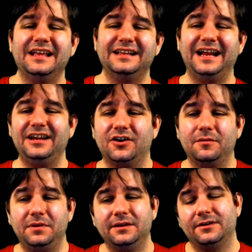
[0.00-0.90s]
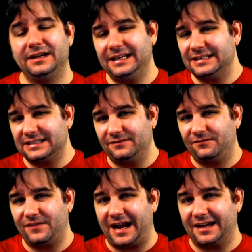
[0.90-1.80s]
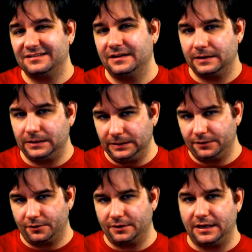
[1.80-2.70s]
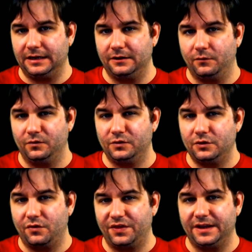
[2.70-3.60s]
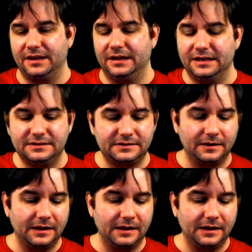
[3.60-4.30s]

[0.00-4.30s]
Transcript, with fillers: that your computer is in fact cleaner than it you think it is,